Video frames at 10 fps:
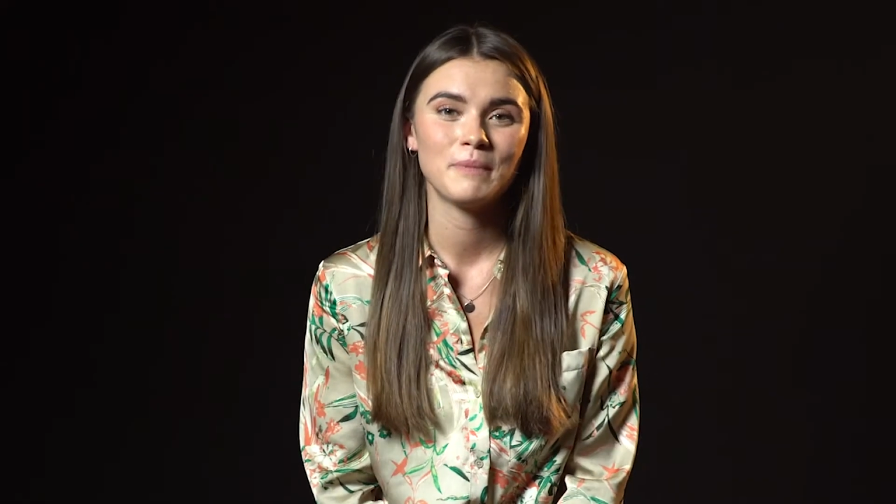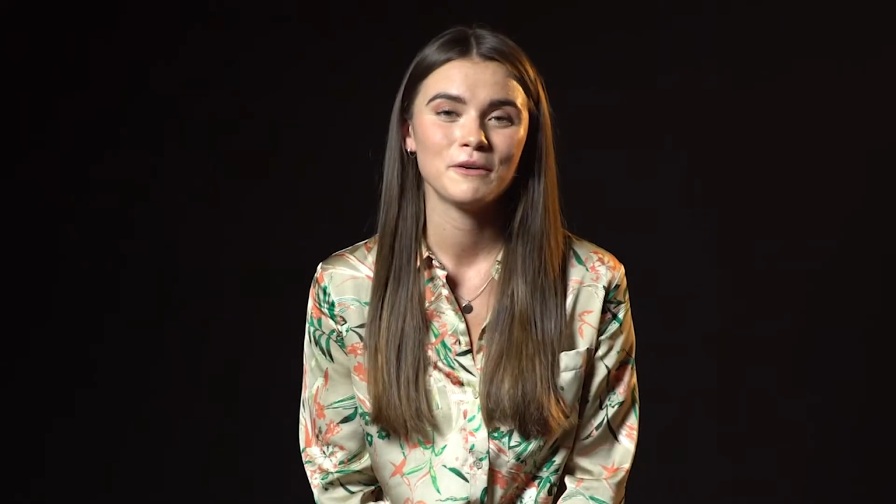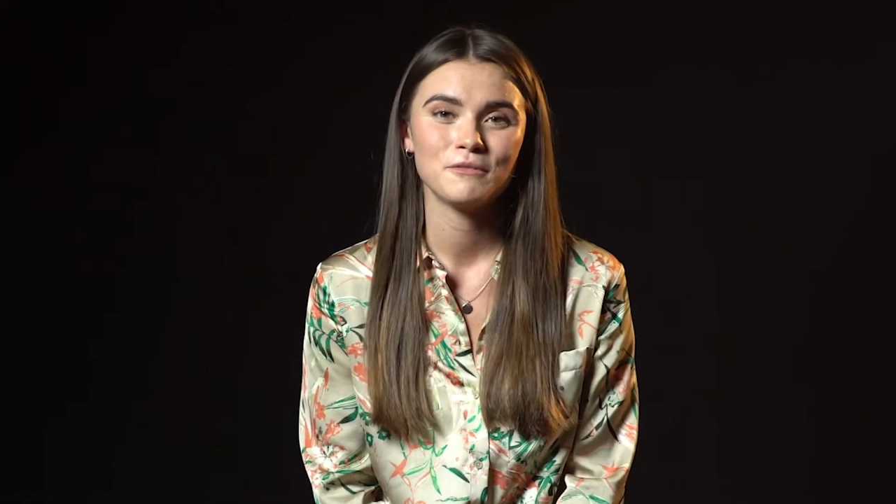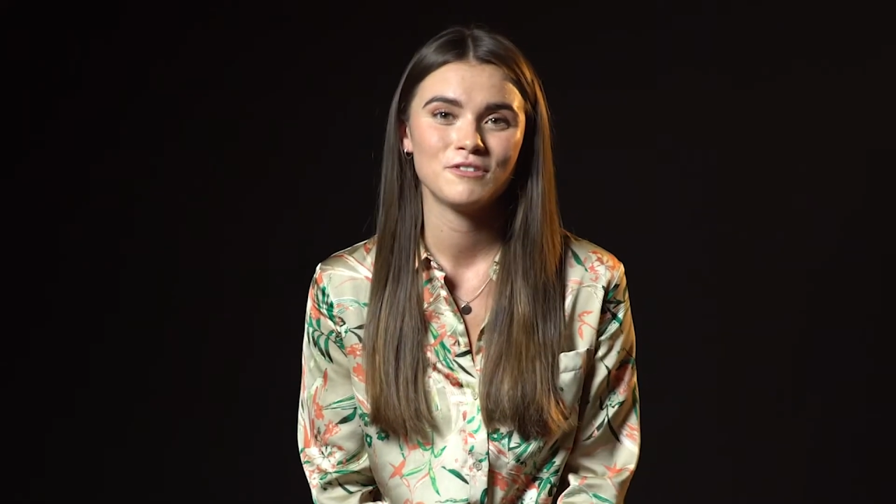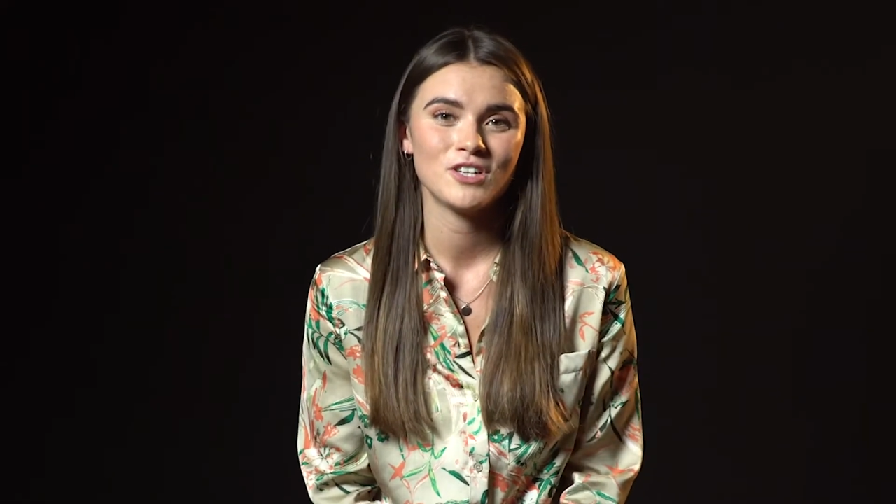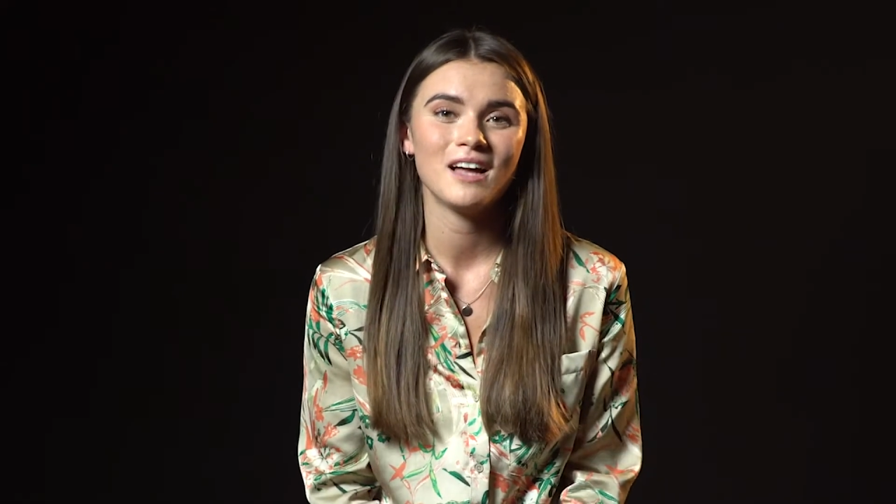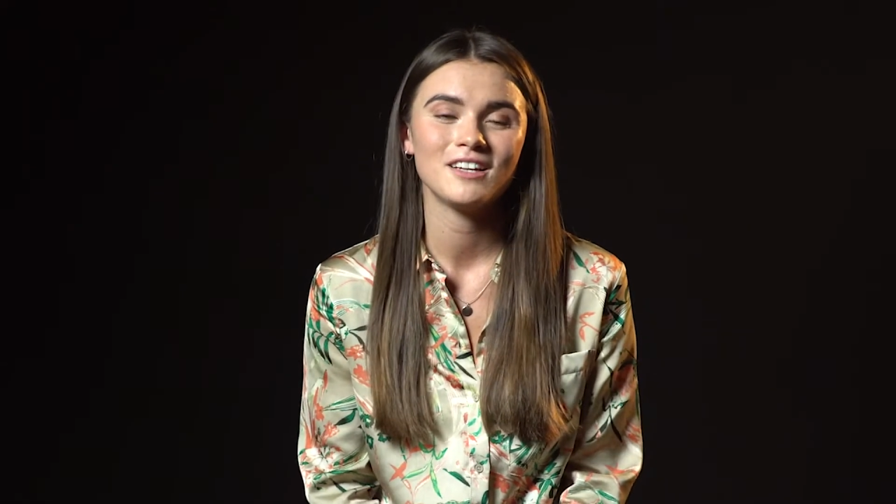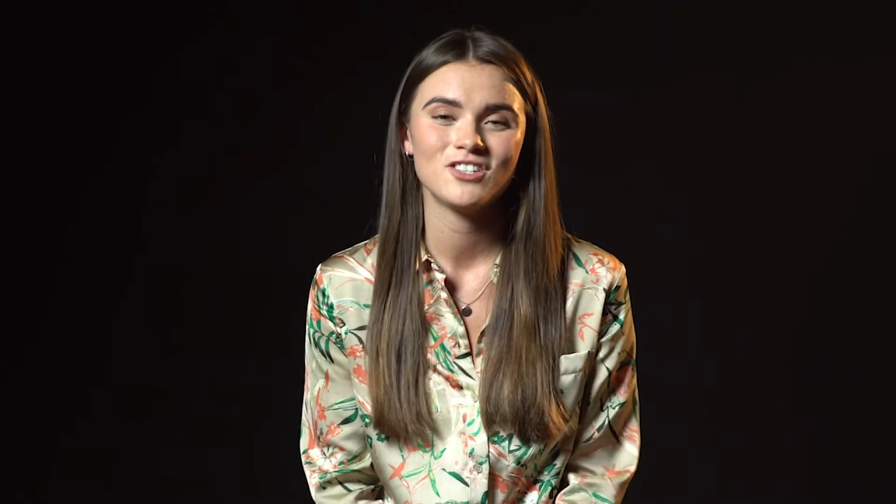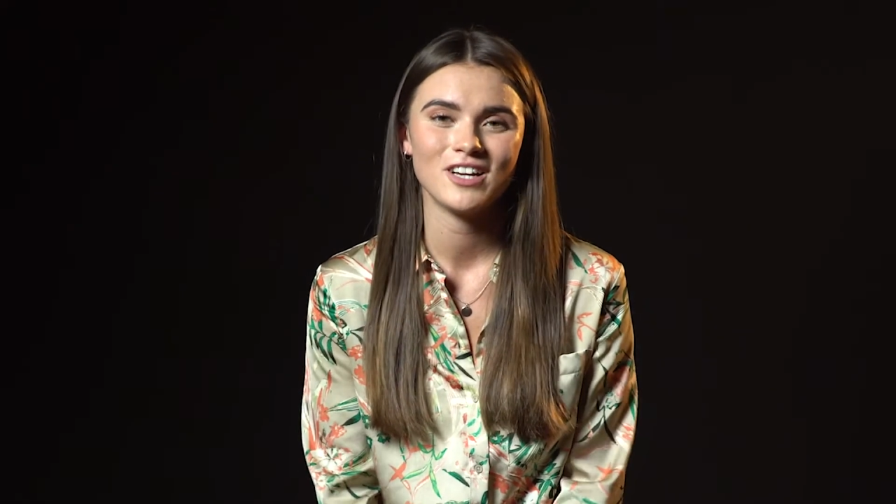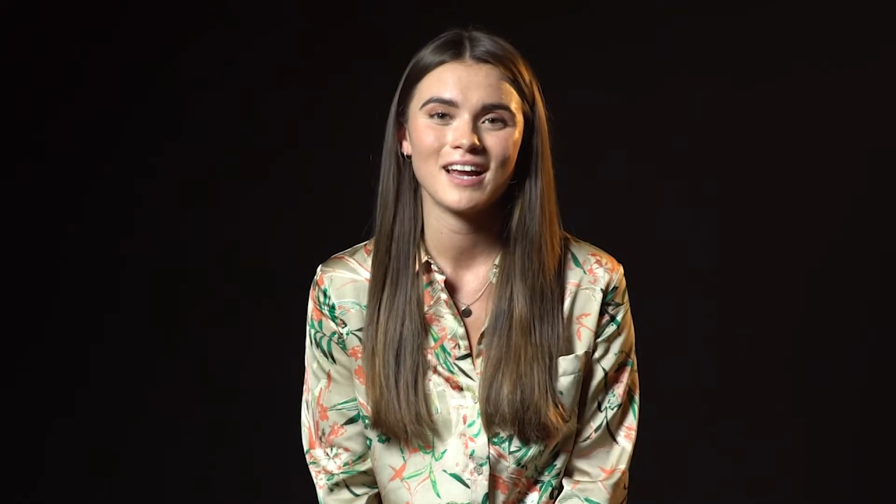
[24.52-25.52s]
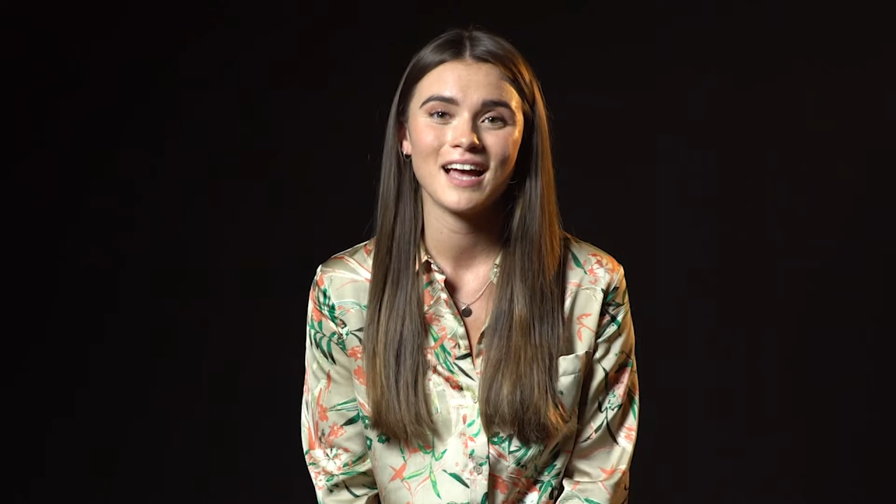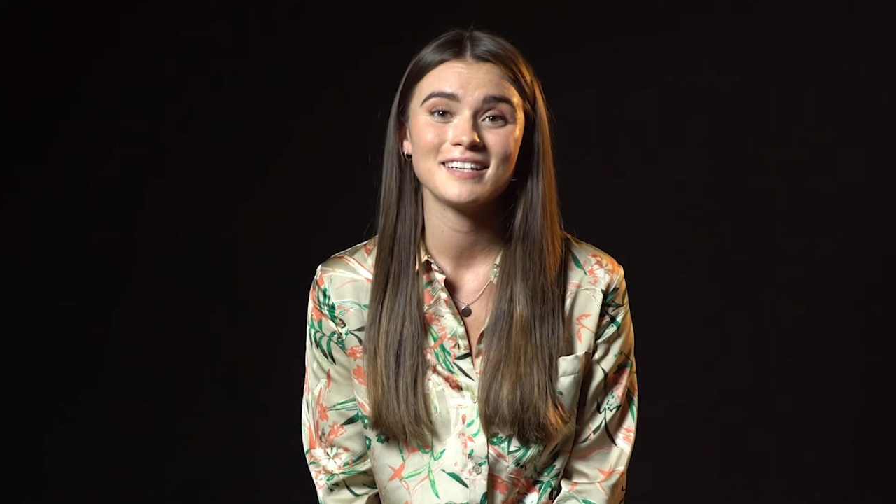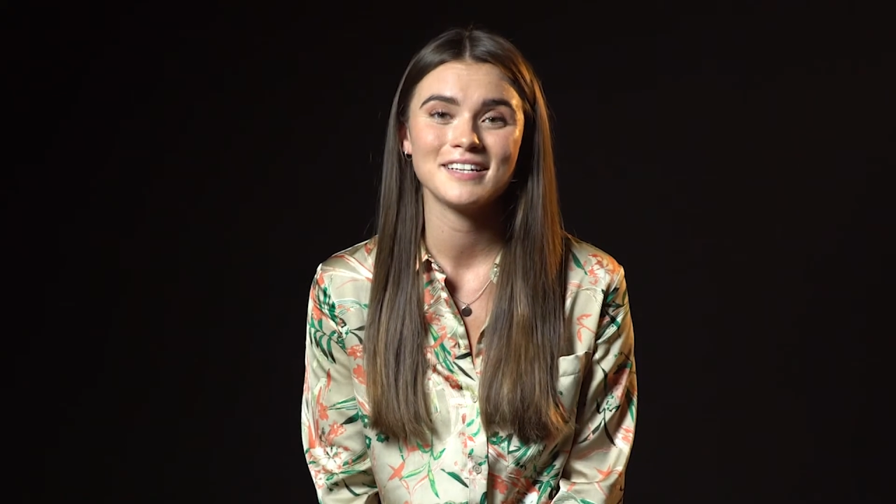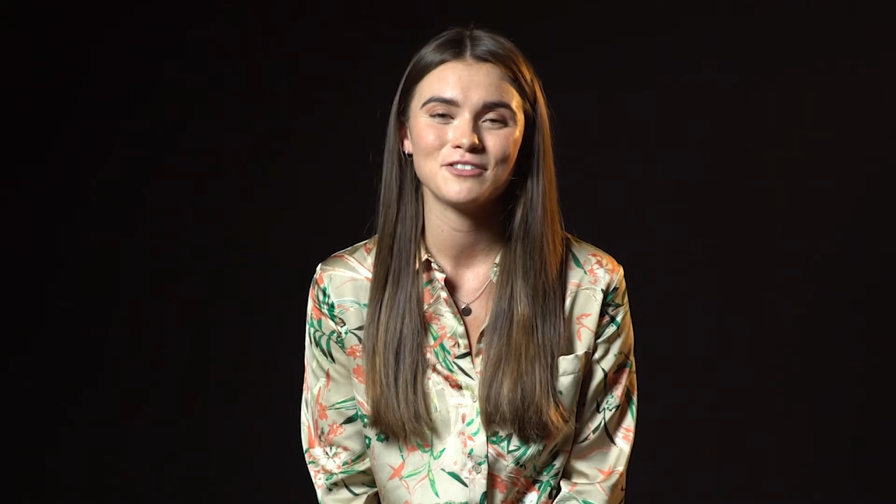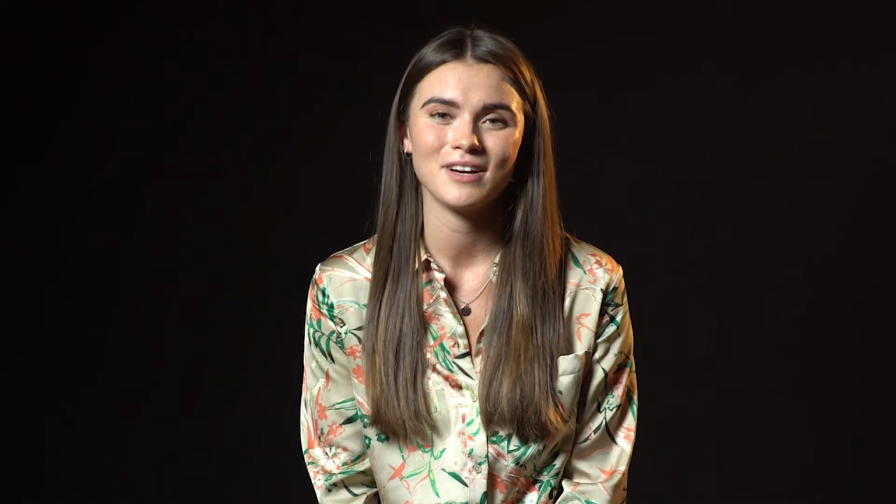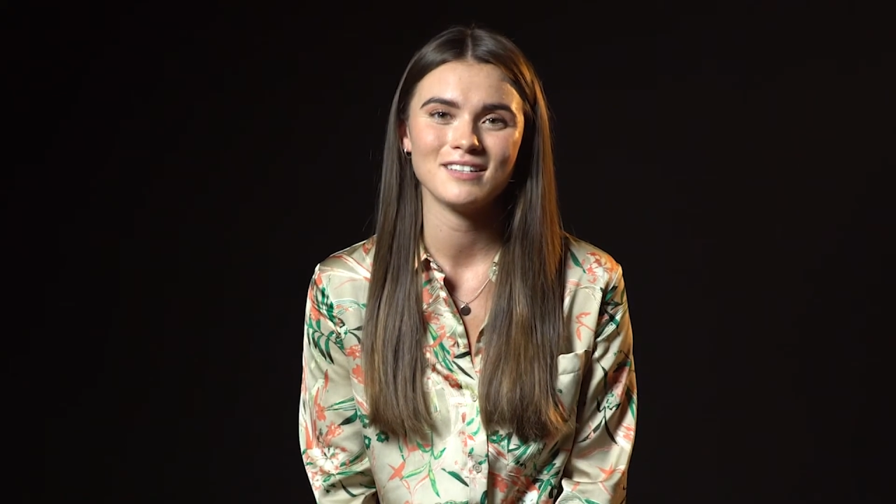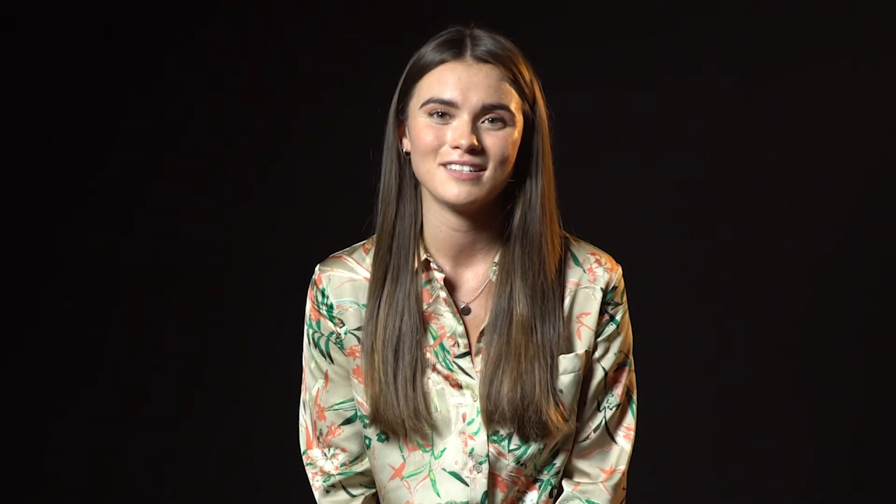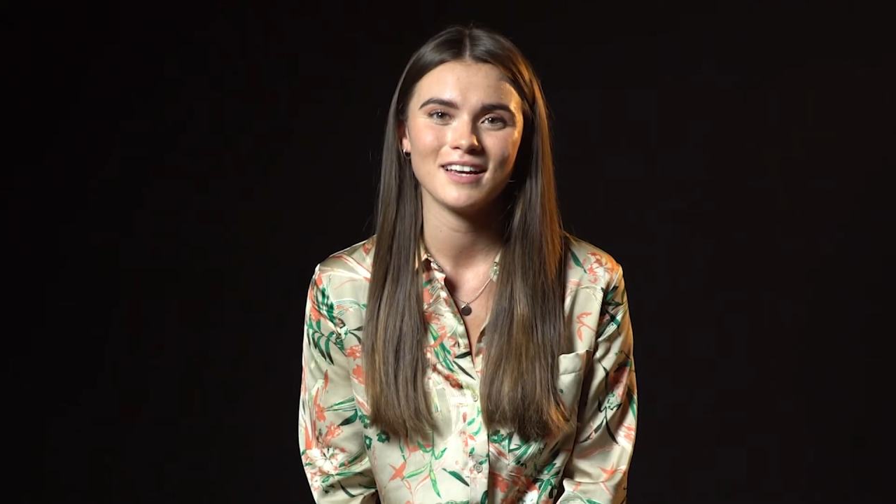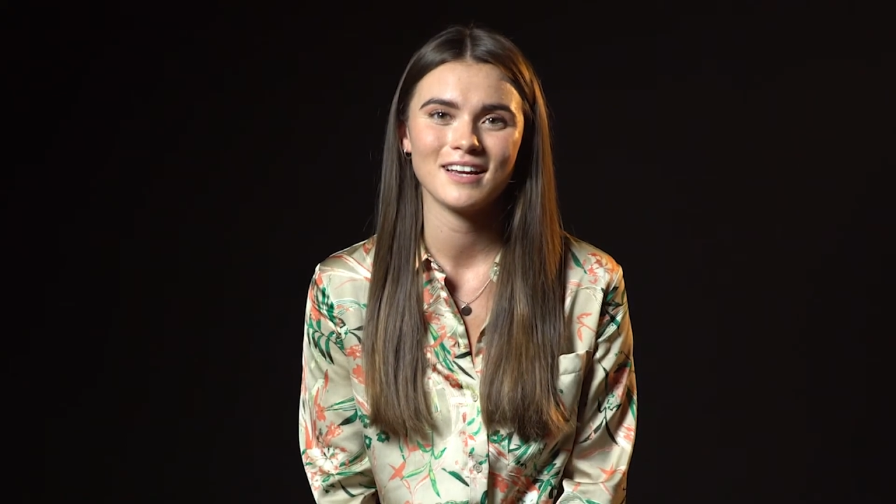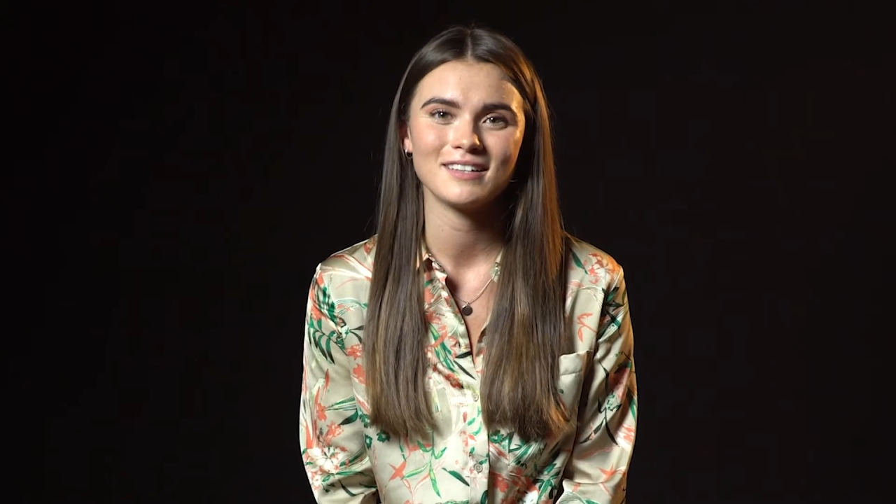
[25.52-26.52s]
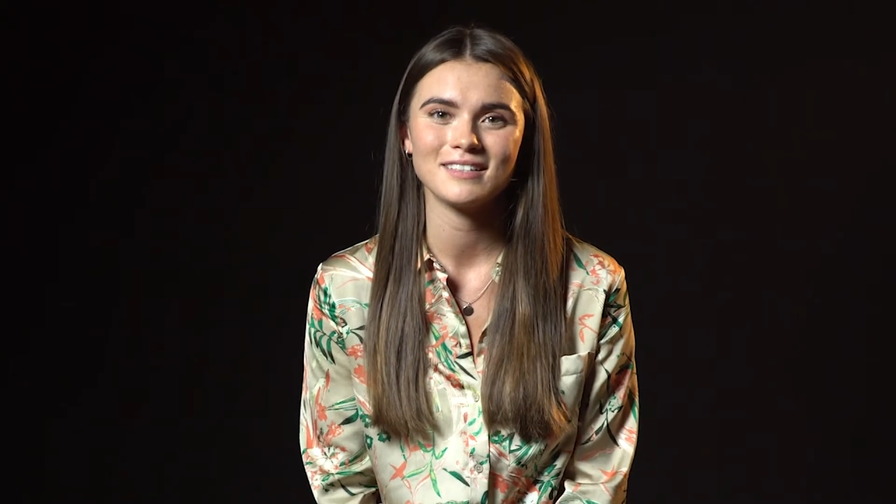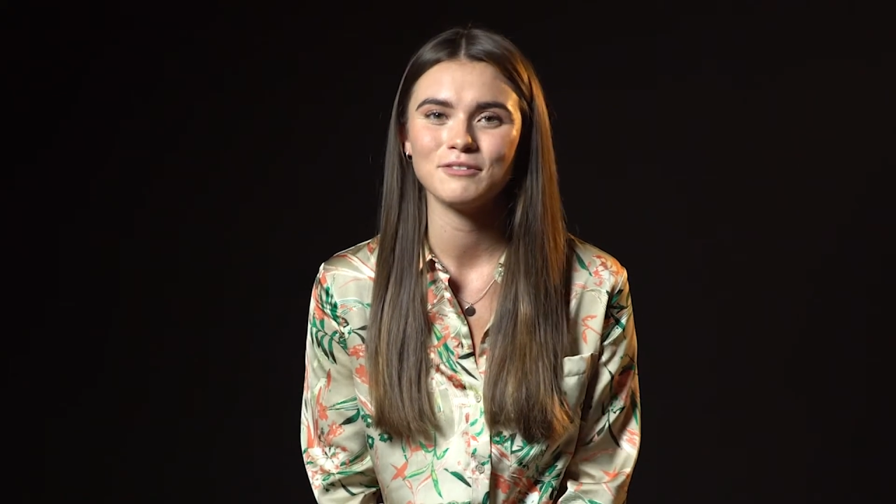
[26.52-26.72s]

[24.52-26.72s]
both challenging and interesting as